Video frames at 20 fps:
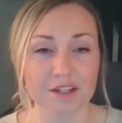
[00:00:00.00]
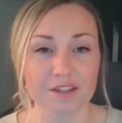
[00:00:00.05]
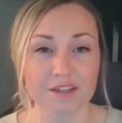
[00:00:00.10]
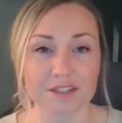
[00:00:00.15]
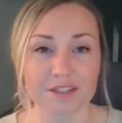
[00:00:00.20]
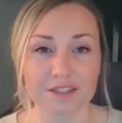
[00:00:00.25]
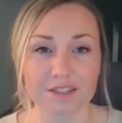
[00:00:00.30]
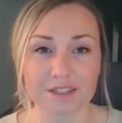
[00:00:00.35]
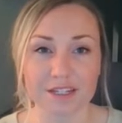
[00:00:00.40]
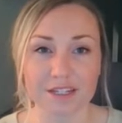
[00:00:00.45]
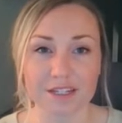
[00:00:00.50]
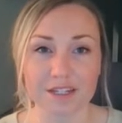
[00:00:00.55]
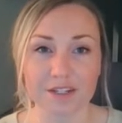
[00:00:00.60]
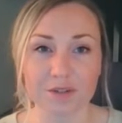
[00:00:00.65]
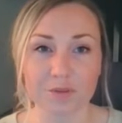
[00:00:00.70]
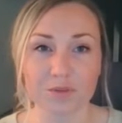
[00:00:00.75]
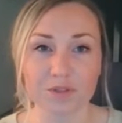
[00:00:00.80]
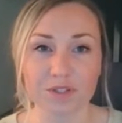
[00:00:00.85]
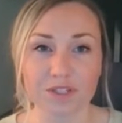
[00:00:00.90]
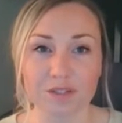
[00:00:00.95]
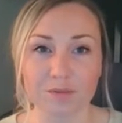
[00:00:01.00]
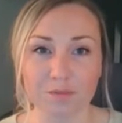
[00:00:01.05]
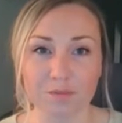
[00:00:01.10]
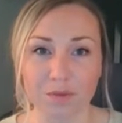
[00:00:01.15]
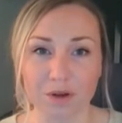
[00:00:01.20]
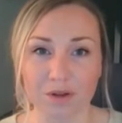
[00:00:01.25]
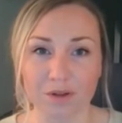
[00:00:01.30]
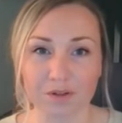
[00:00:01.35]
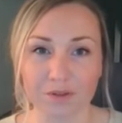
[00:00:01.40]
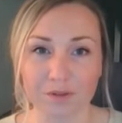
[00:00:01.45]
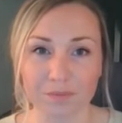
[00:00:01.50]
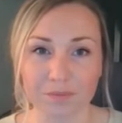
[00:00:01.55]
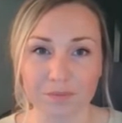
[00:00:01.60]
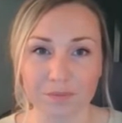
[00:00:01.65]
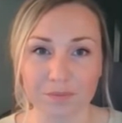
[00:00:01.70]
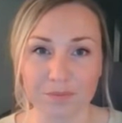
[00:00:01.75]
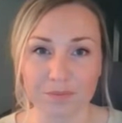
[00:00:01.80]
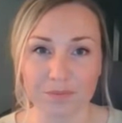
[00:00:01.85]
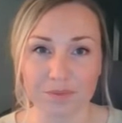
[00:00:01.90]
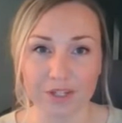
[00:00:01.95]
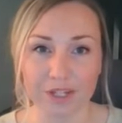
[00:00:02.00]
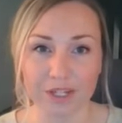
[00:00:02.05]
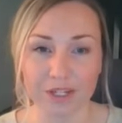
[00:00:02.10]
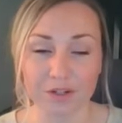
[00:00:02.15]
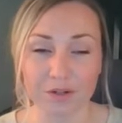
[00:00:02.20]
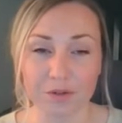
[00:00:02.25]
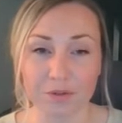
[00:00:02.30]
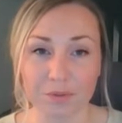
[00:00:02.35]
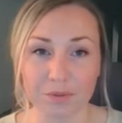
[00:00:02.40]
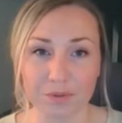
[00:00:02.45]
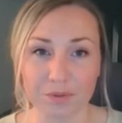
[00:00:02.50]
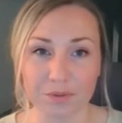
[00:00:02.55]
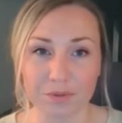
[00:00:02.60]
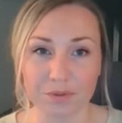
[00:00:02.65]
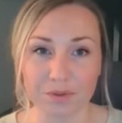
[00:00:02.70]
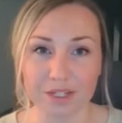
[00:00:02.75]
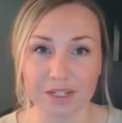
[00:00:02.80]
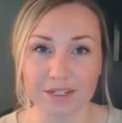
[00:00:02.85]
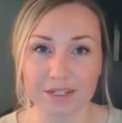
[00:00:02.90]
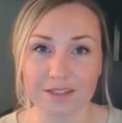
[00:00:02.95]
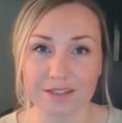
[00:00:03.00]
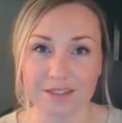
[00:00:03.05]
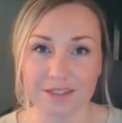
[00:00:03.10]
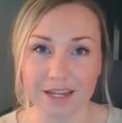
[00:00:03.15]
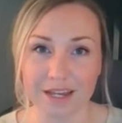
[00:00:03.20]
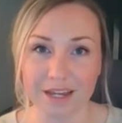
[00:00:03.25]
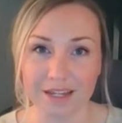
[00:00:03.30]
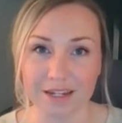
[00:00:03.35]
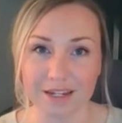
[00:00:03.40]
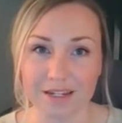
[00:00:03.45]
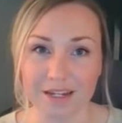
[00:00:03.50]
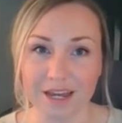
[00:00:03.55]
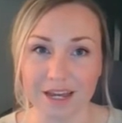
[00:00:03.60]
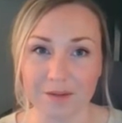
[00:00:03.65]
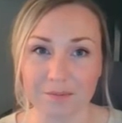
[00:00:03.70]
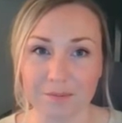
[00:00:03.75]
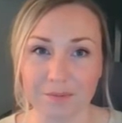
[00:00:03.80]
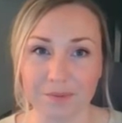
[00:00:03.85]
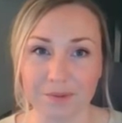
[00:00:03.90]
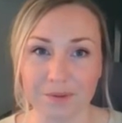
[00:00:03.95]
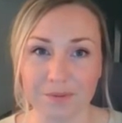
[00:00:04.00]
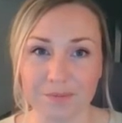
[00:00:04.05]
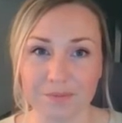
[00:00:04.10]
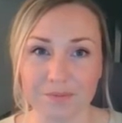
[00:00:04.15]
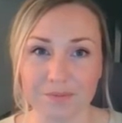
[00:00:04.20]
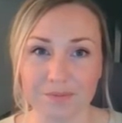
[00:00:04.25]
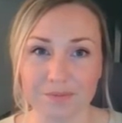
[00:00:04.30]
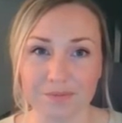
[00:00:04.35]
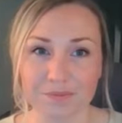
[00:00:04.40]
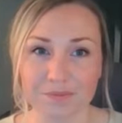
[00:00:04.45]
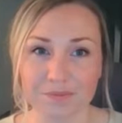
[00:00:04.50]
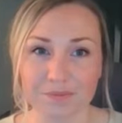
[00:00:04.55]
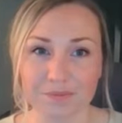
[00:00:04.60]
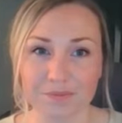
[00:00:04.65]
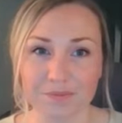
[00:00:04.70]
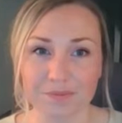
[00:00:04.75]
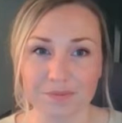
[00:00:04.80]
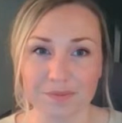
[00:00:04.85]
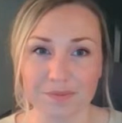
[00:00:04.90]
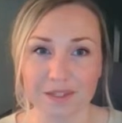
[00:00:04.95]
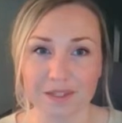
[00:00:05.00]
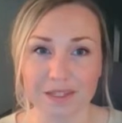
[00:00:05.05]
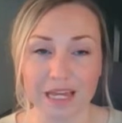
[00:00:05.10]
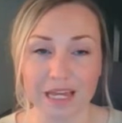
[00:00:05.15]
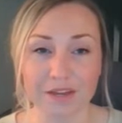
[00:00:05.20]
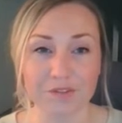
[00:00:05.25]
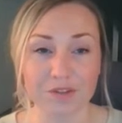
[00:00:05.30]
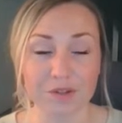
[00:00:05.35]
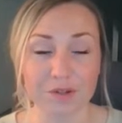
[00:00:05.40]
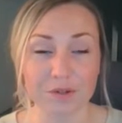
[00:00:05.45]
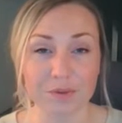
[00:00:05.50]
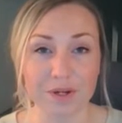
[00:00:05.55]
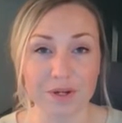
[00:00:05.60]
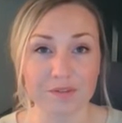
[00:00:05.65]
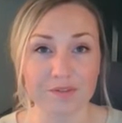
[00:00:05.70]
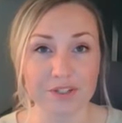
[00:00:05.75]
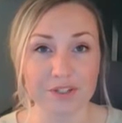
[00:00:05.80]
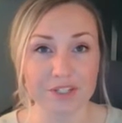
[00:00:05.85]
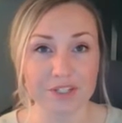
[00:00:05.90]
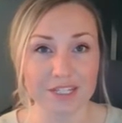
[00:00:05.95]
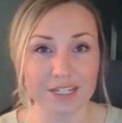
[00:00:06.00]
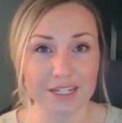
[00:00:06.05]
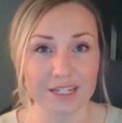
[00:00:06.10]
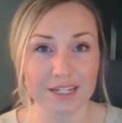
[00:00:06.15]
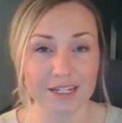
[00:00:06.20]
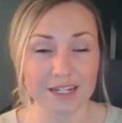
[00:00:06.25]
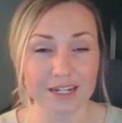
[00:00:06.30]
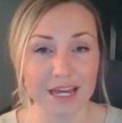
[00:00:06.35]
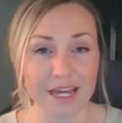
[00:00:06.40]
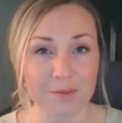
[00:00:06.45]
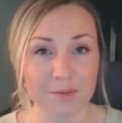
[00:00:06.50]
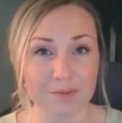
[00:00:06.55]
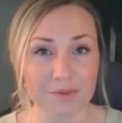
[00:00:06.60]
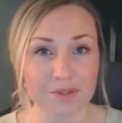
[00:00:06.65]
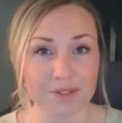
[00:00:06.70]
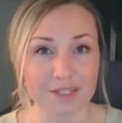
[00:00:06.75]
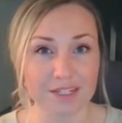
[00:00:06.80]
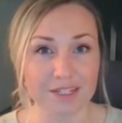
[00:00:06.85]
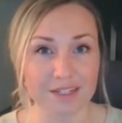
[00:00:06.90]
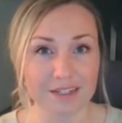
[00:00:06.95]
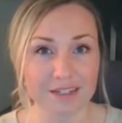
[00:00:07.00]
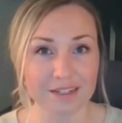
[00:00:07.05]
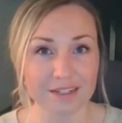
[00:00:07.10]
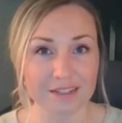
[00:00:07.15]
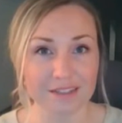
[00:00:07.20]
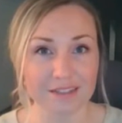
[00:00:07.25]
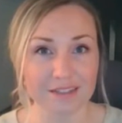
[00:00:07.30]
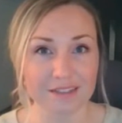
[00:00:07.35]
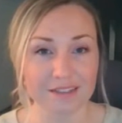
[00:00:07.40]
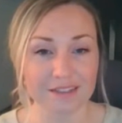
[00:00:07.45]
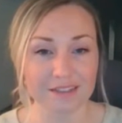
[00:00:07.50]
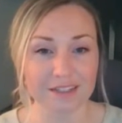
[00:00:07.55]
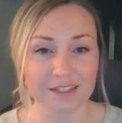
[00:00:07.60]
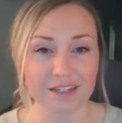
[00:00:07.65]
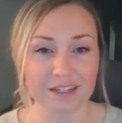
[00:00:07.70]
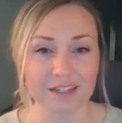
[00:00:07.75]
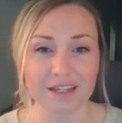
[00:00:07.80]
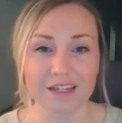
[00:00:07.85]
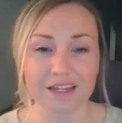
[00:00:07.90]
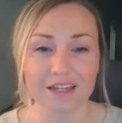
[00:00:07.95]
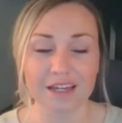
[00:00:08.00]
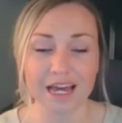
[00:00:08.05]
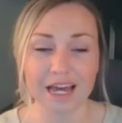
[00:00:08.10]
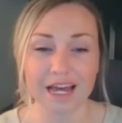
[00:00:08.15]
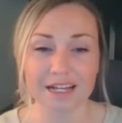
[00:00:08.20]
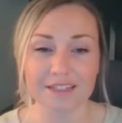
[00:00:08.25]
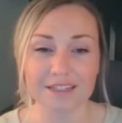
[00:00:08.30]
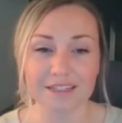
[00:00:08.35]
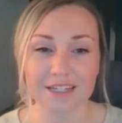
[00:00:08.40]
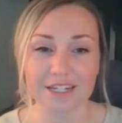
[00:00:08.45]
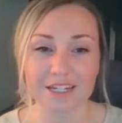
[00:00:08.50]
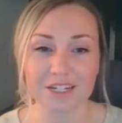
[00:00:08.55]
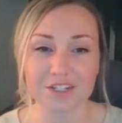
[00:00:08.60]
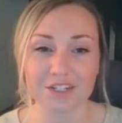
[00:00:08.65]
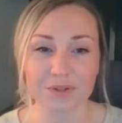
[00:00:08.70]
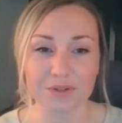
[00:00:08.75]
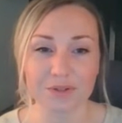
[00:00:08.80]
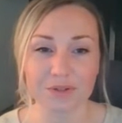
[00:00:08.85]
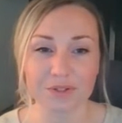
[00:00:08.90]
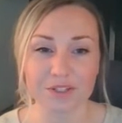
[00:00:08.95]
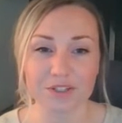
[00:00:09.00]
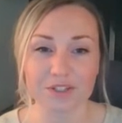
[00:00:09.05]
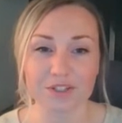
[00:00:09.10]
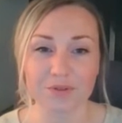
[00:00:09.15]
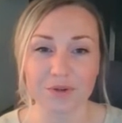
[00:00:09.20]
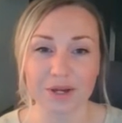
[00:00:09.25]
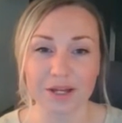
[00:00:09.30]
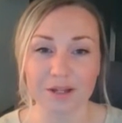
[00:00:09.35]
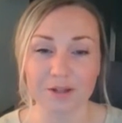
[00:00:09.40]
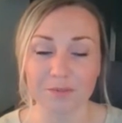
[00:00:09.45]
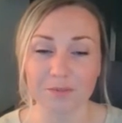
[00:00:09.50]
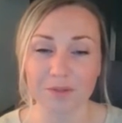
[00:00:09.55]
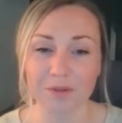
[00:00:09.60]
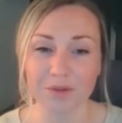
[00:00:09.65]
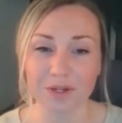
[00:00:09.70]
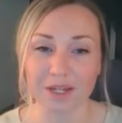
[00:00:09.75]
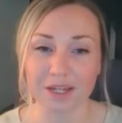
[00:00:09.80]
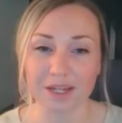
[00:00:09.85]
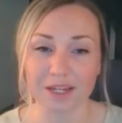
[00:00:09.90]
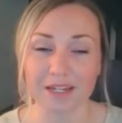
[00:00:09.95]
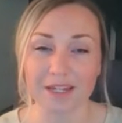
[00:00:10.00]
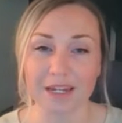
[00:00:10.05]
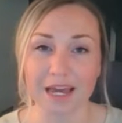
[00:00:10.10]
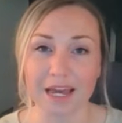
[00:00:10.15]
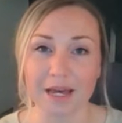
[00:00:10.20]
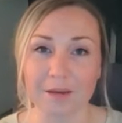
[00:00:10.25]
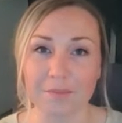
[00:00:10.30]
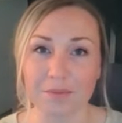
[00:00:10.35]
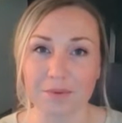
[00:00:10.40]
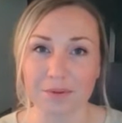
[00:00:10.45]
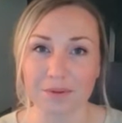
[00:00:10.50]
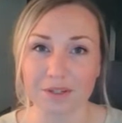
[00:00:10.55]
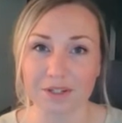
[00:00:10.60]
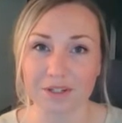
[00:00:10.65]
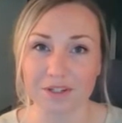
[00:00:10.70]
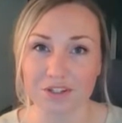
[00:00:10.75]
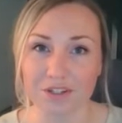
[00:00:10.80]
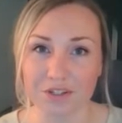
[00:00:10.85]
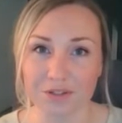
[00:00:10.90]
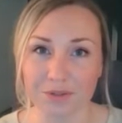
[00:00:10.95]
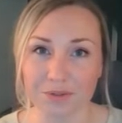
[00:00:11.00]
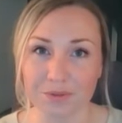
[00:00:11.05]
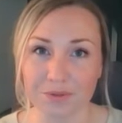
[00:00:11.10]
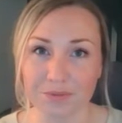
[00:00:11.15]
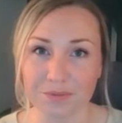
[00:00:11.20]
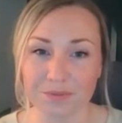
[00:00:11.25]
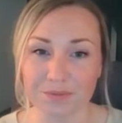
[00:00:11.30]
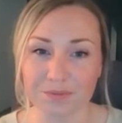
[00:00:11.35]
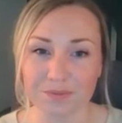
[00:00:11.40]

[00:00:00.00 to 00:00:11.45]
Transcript: The seed was small. It grew inside an apple. Have you ever seen an apple seed? Ask an adult to help you cut an apple in two.